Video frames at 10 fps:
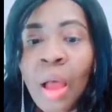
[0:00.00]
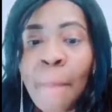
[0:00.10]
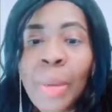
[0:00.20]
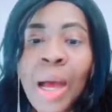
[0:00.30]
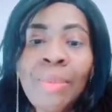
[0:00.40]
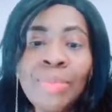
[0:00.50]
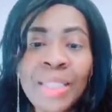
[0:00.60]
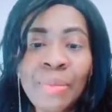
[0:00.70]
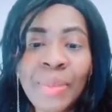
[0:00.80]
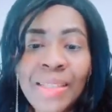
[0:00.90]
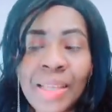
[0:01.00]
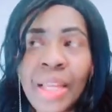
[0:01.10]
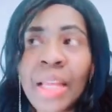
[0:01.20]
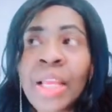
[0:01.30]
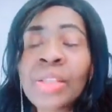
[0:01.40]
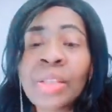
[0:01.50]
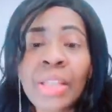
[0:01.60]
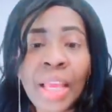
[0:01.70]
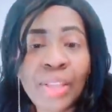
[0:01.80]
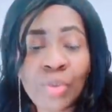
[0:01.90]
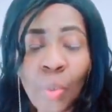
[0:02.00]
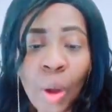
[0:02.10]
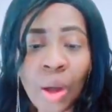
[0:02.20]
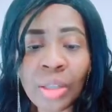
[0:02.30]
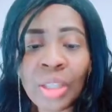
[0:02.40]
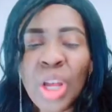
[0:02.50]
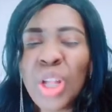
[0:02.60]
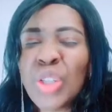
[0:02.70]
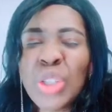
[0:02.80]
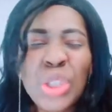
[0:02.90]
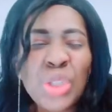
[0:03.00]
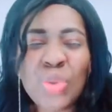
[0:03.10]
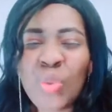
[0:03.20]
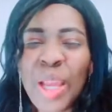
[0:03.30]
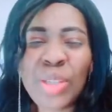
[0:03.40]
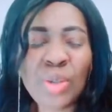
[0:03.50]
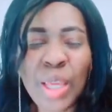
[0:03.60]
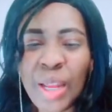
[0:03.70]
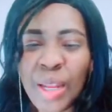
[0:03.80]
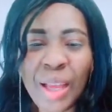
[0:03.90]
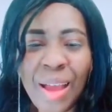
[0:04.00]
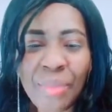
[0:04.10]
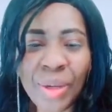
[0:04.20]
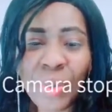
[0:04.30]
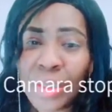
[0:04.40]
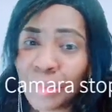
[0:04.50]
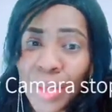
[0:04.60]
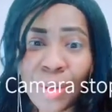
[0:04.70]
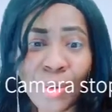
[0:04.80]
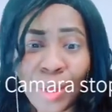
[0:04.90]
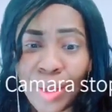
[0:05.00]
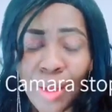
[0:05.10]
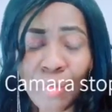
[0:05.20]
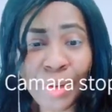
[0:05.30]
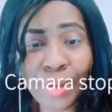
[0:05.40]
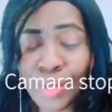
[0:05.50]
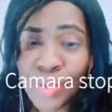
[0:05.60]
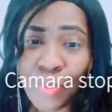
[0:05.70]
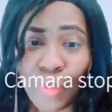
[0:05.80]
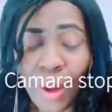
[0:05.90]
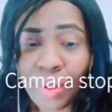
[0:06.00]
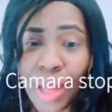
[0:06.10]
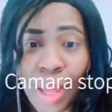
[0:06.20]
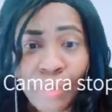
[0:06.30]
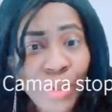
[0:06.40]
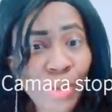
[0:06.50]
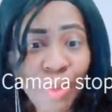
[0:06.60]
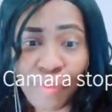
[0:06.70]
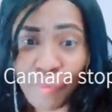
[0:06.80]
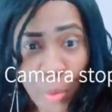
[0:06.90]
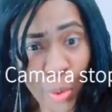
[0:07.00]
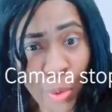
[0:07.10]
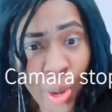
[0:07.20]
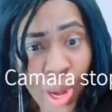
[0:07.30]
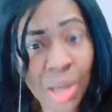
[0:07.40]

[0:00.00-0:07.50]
But I'm simply saying, in today's world, don't just wait to get a camera. Look at me, I got a camera that doesn't work now. I'm using my phone.